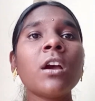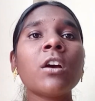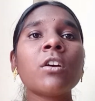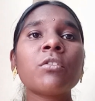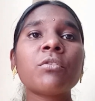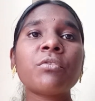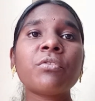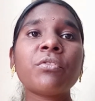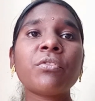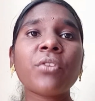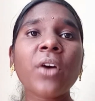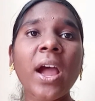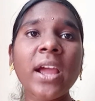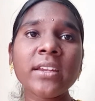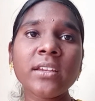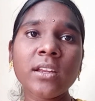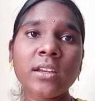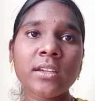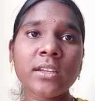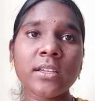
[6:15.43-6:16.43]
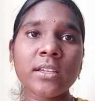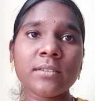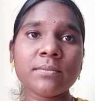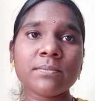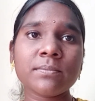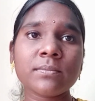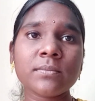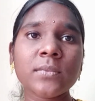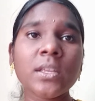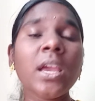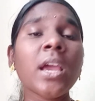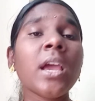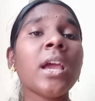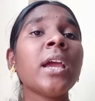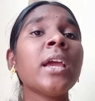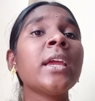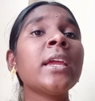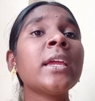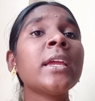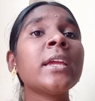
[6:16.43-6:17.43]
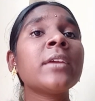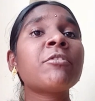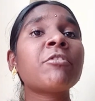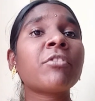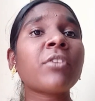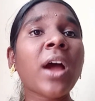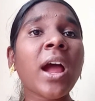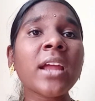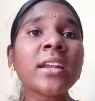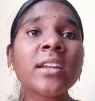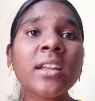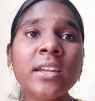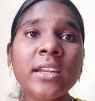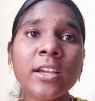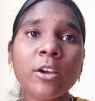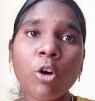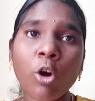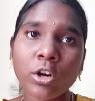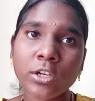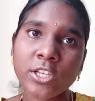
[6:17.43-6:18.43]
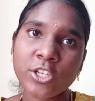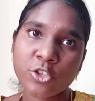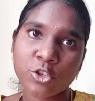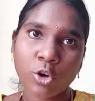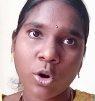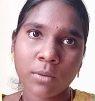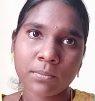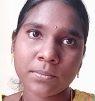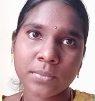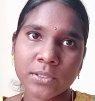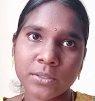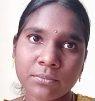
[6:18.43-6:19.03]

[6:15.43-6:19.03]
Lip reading: Finally. He finally got a job.